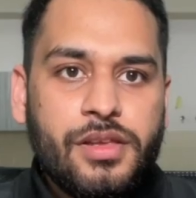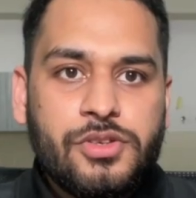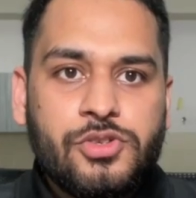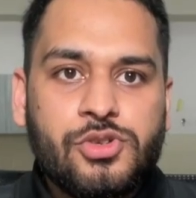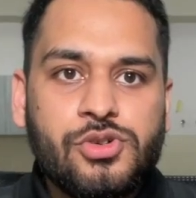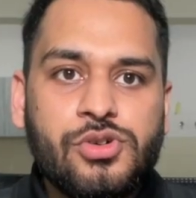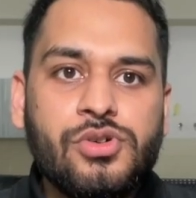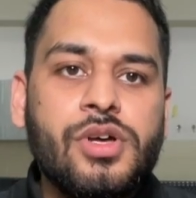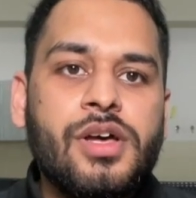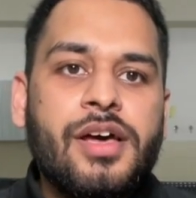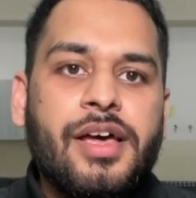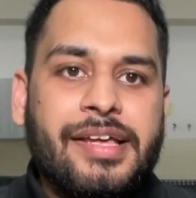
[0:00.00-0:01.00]

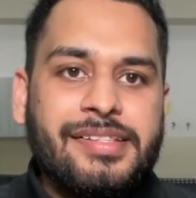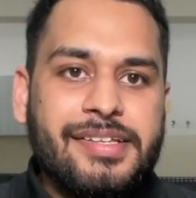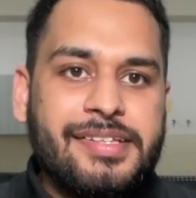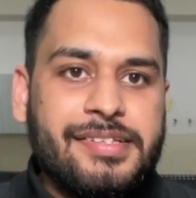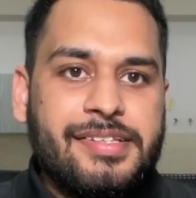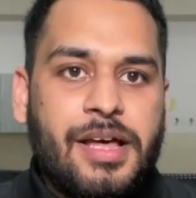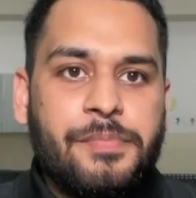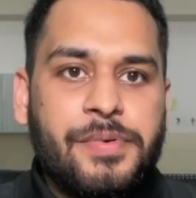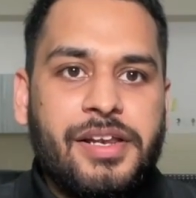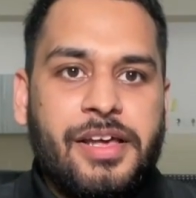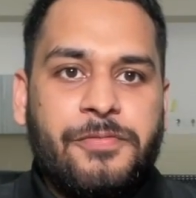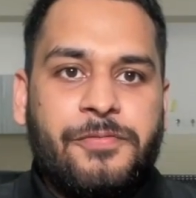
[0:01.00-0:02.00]
So in this example,
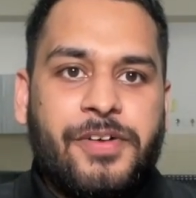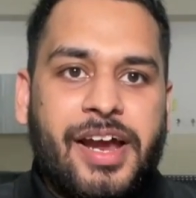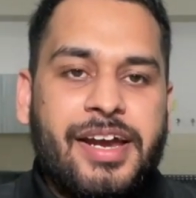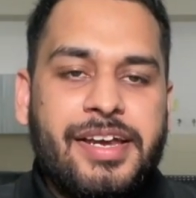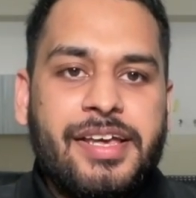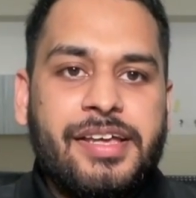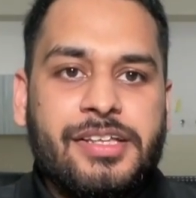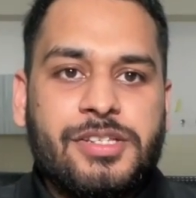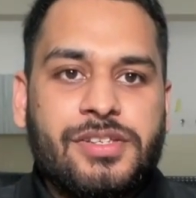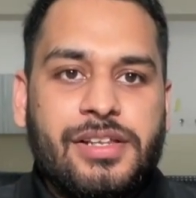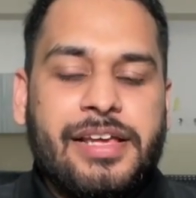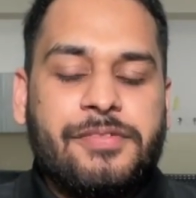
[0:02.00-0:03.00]
if Friday
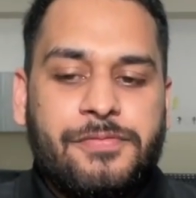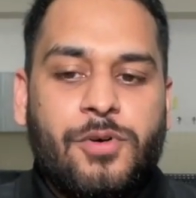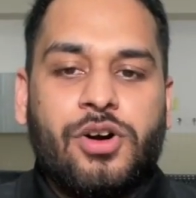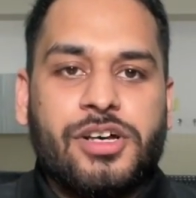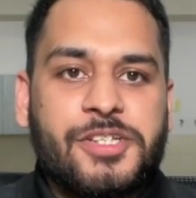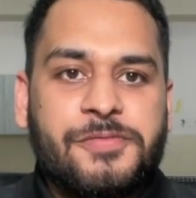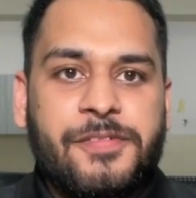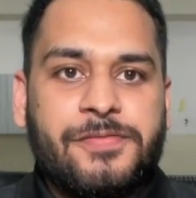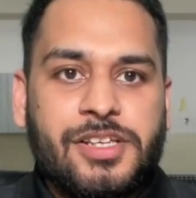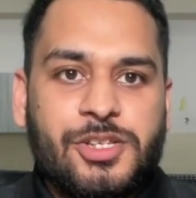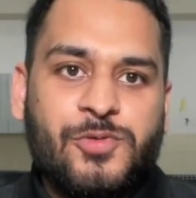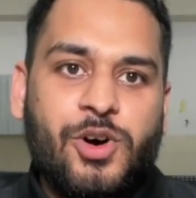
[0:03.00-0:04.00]
is like August 5th
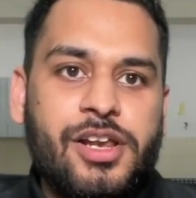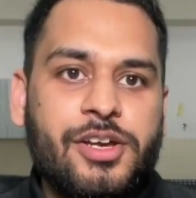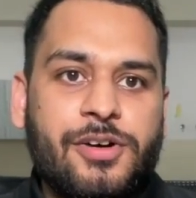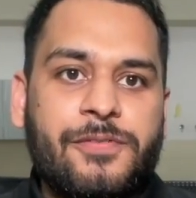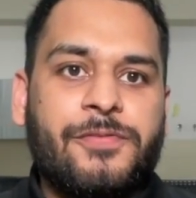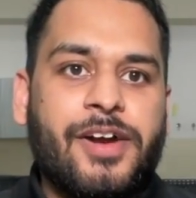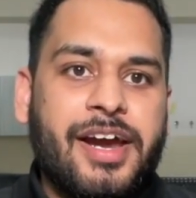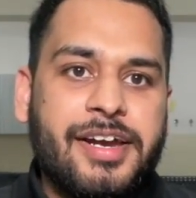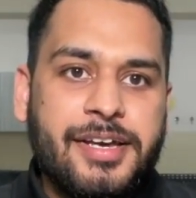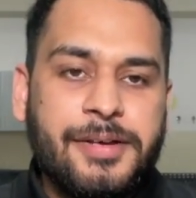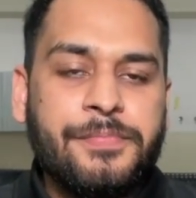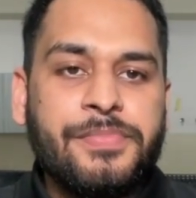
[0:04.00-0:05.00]
is falling on
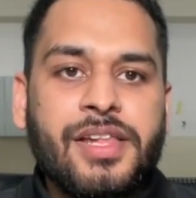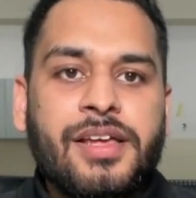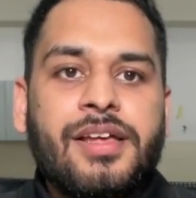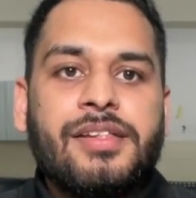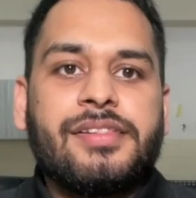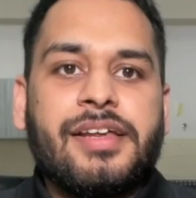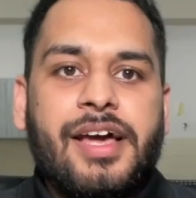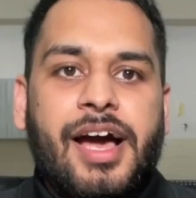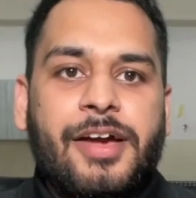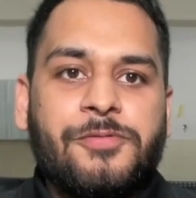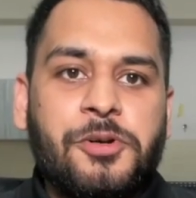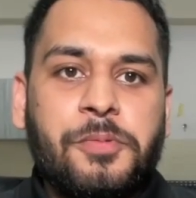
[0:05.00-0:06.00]
Friday, then
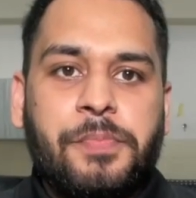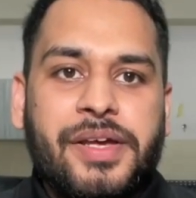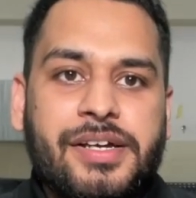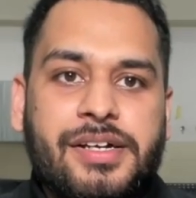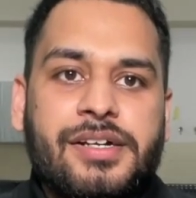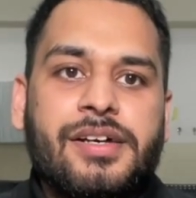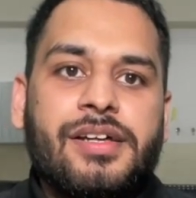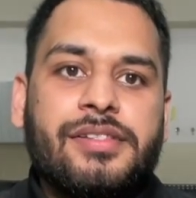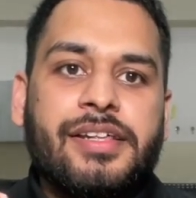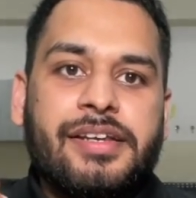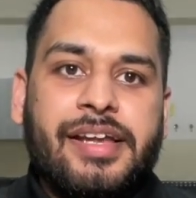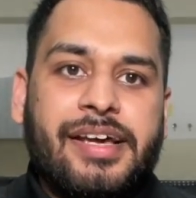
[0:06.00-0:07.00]
I would pick
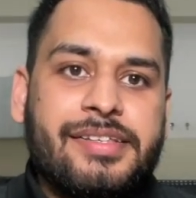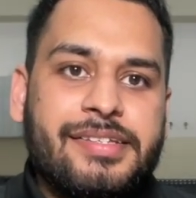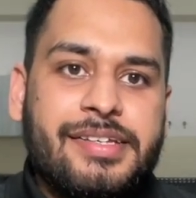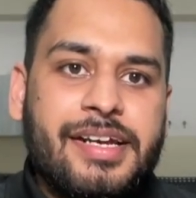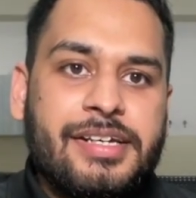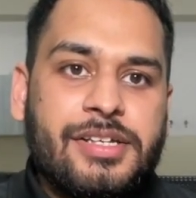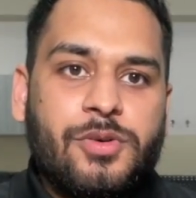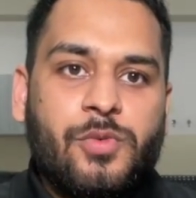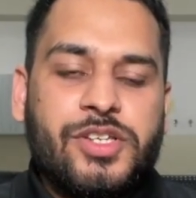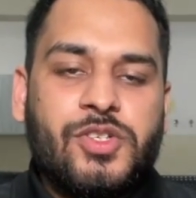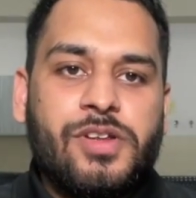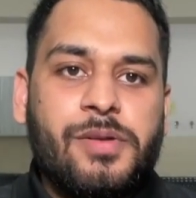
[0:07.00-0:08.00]
the next date,
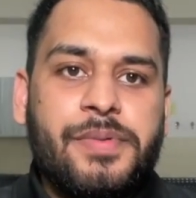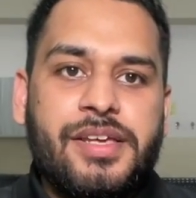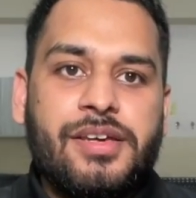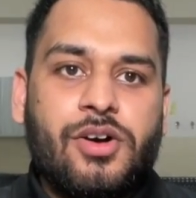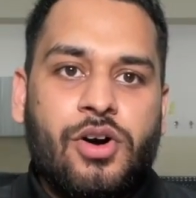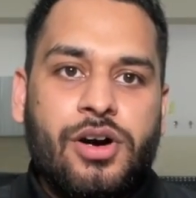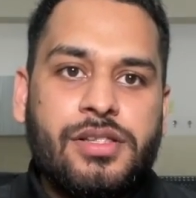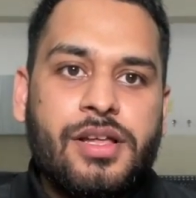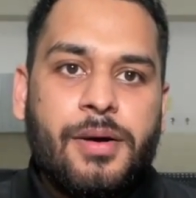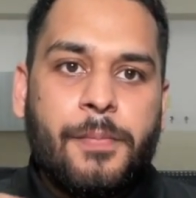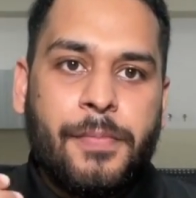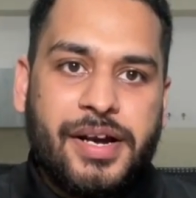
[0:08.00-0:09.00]
which will be on
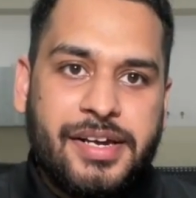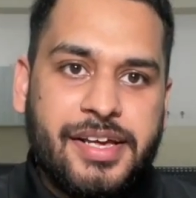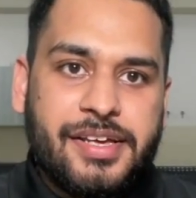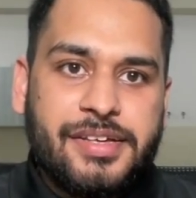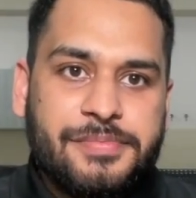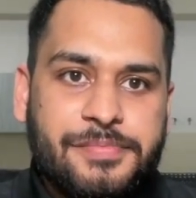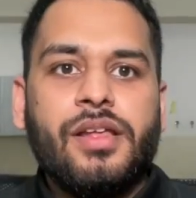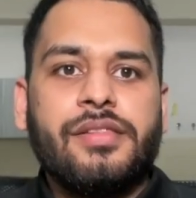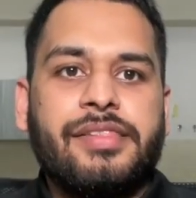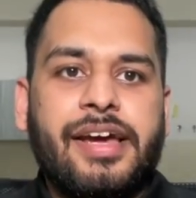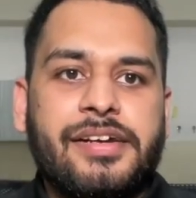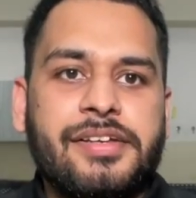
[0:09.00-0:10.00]
Monday,
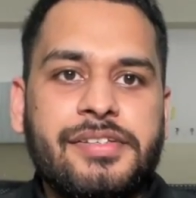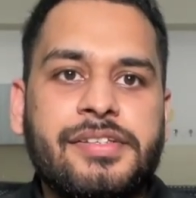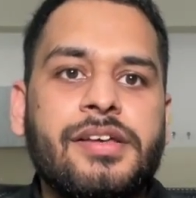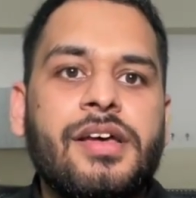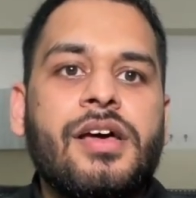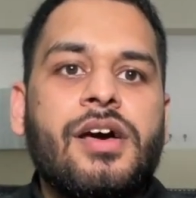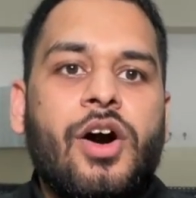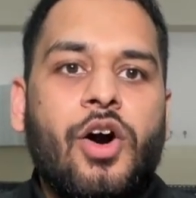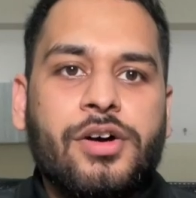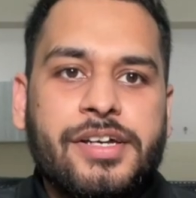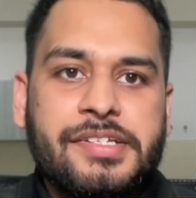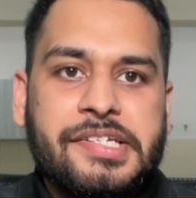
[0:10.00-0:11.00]
that is
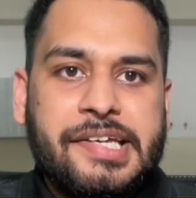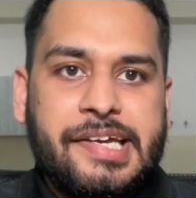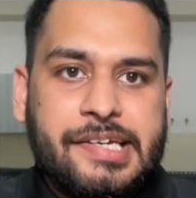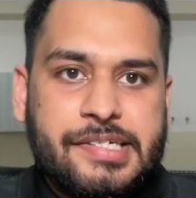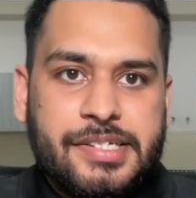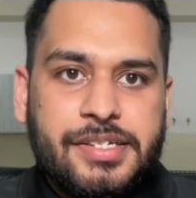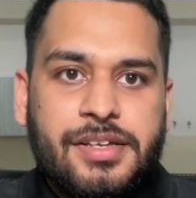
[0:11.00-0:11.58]
August 8th.